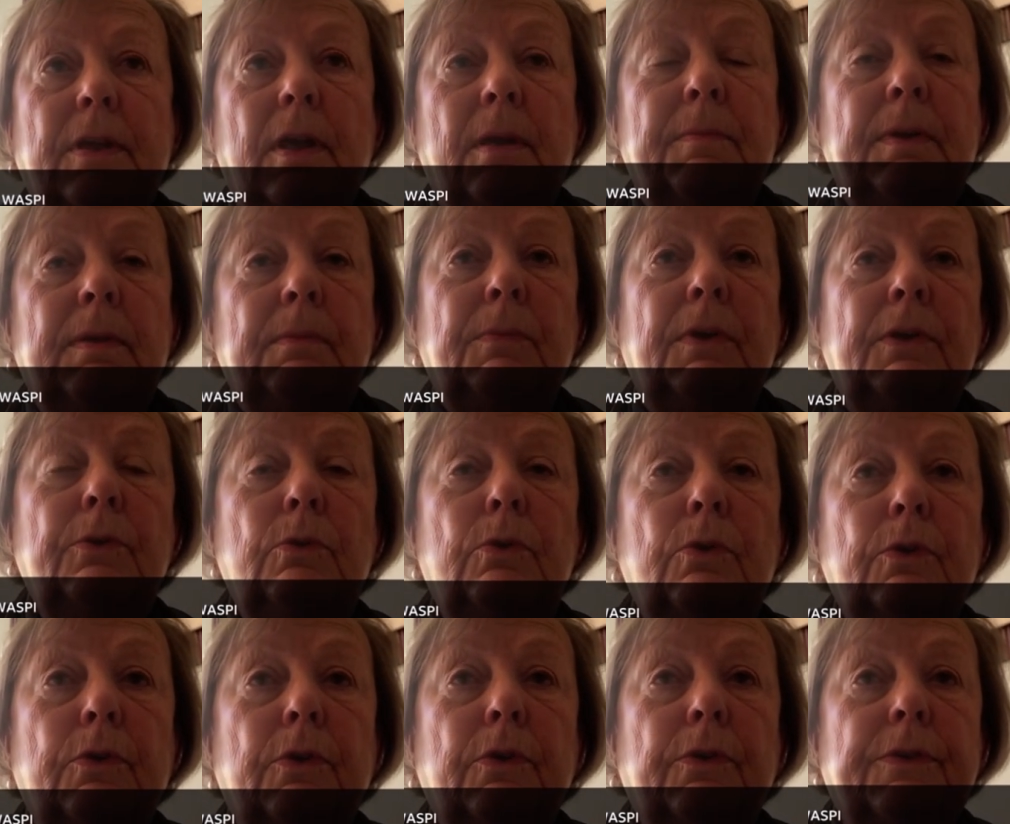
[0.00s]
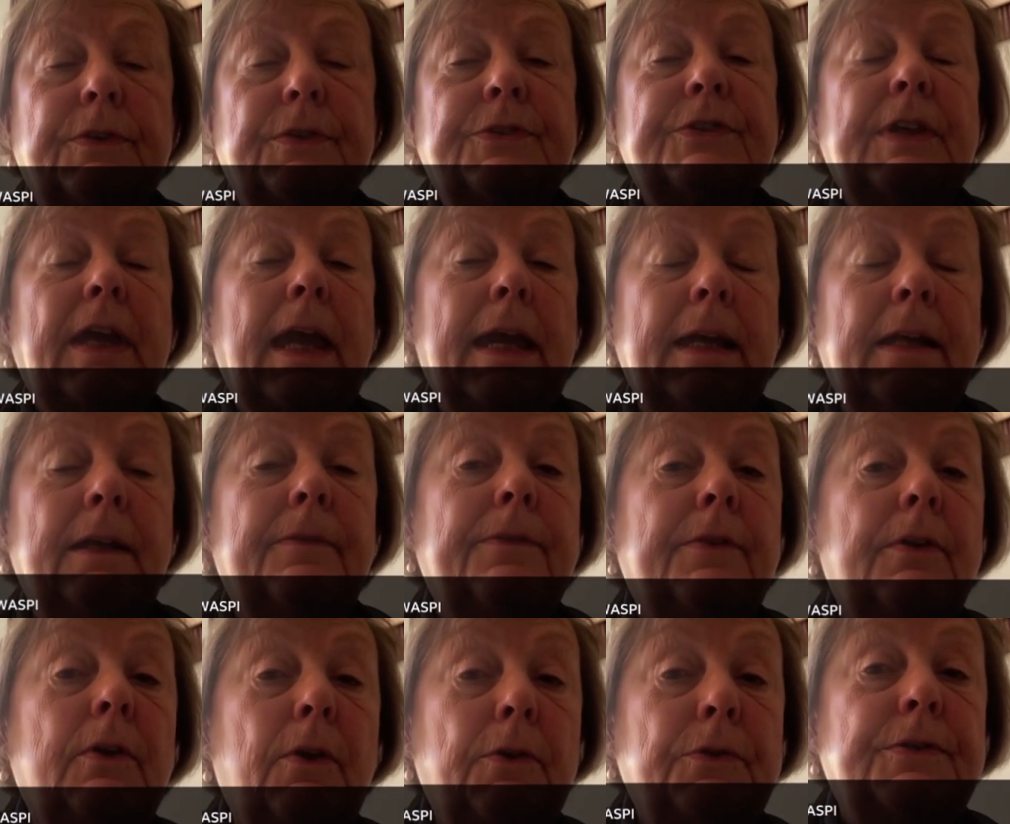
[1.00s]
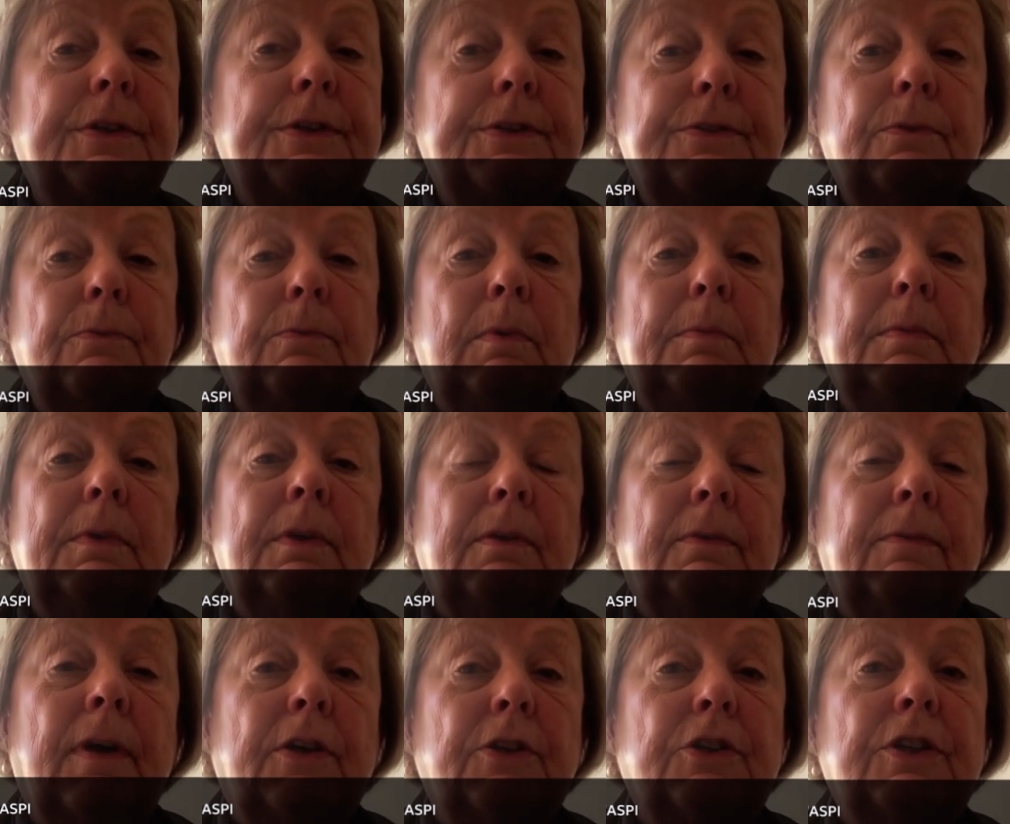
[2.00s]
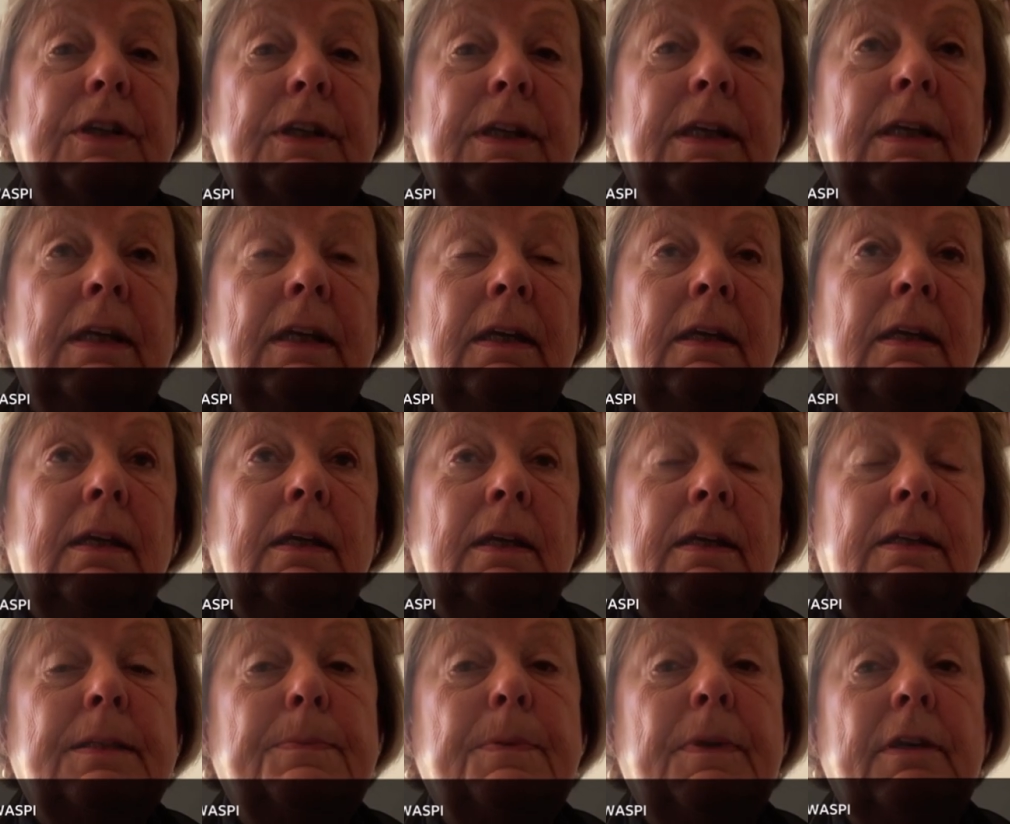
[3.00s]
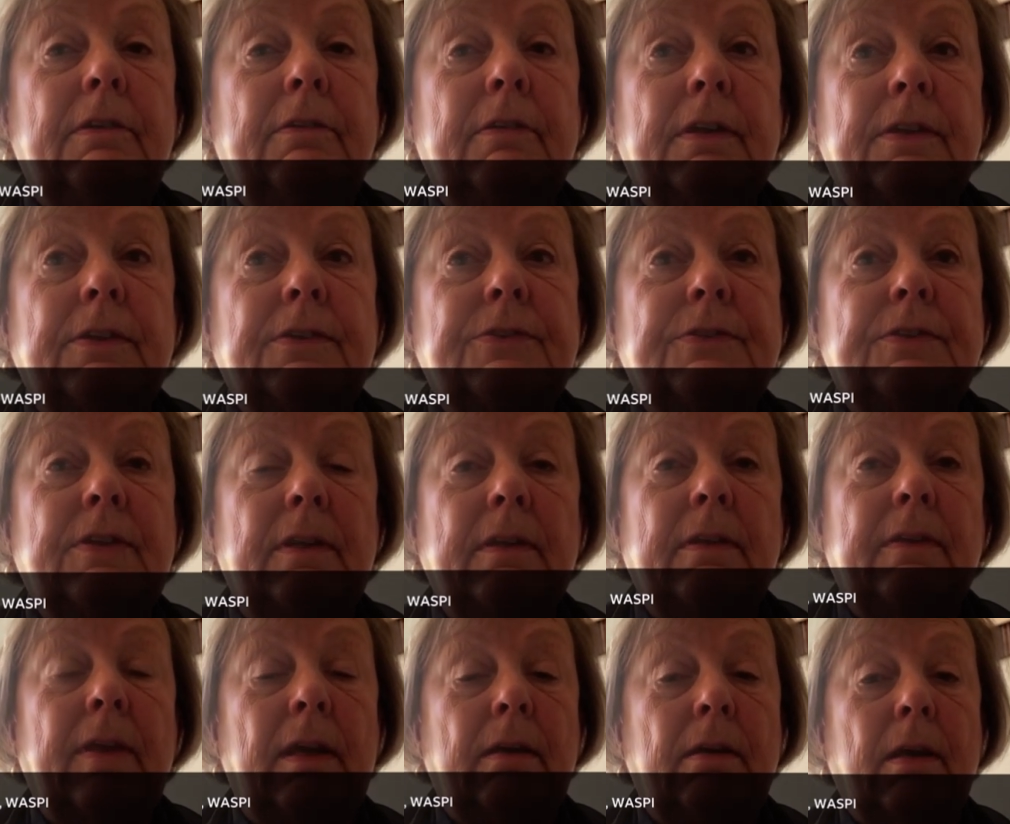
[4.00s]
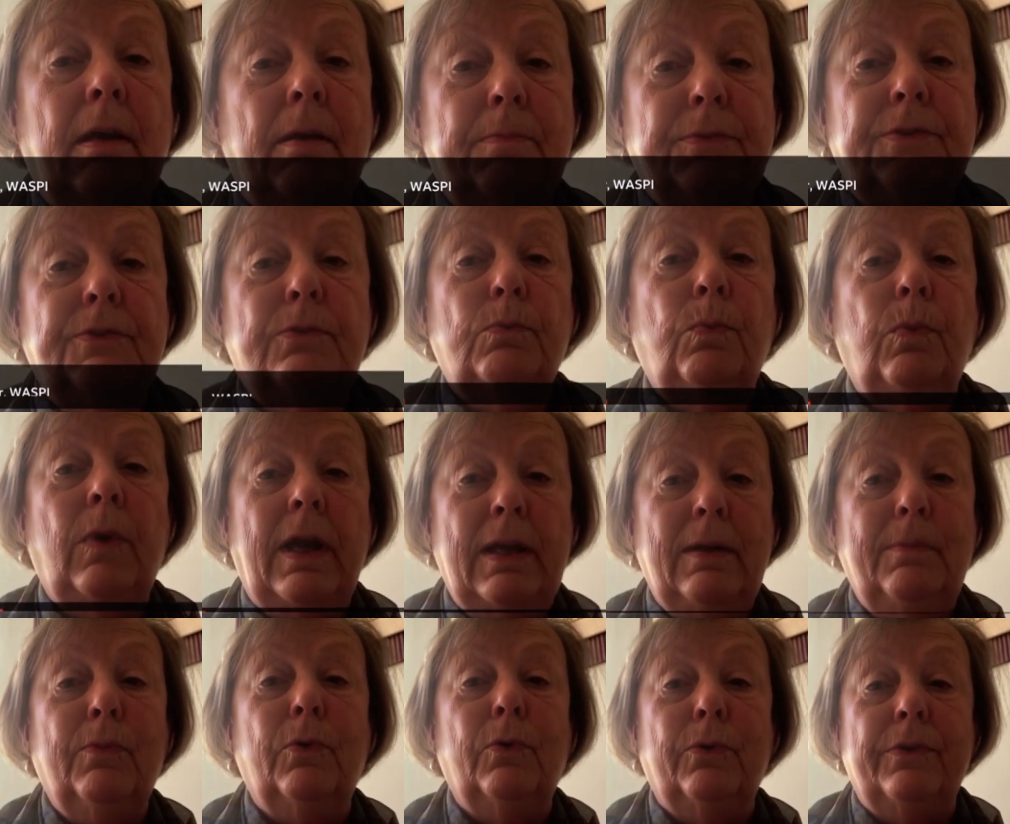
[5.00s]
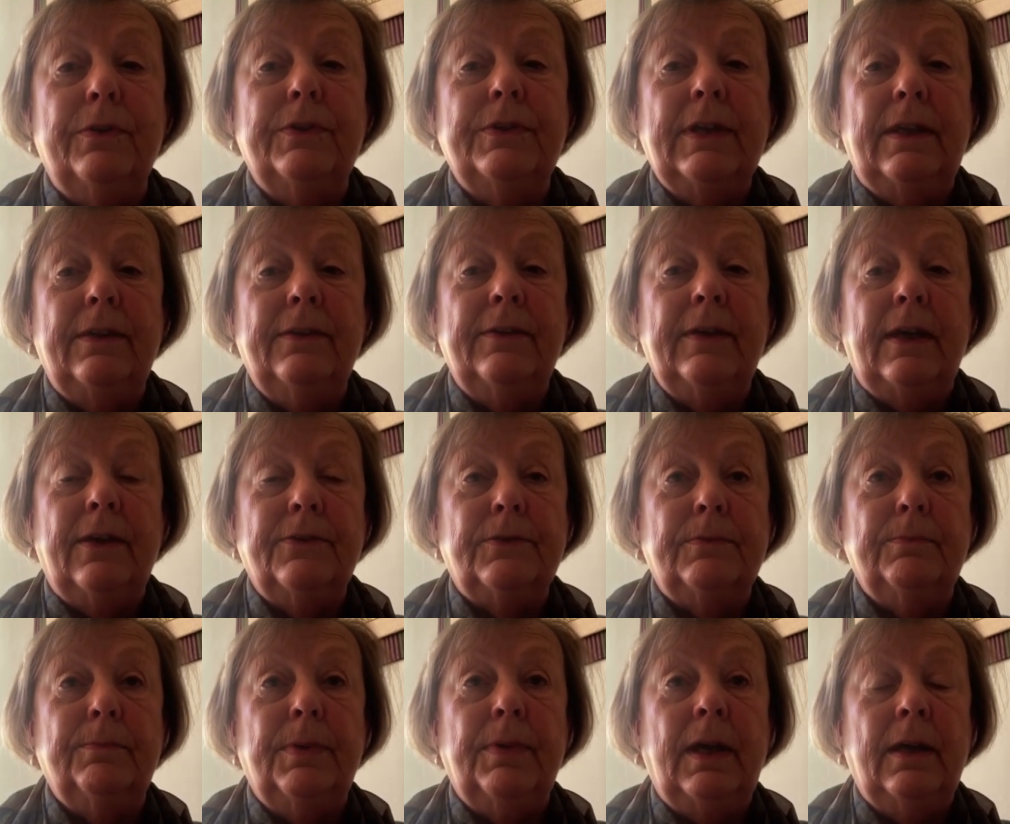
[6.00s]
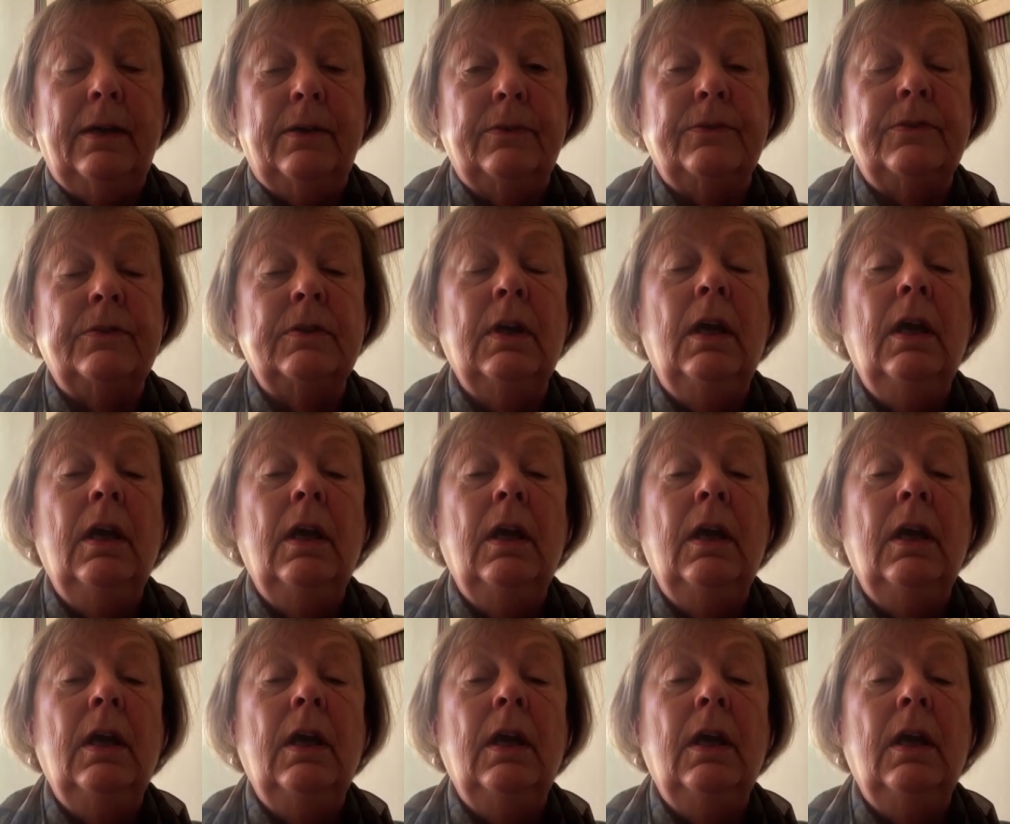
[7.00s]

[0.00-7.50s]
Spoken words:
I mean, when you look at the scale of the losses that women have actually experienced, that comes to way more than £10,000.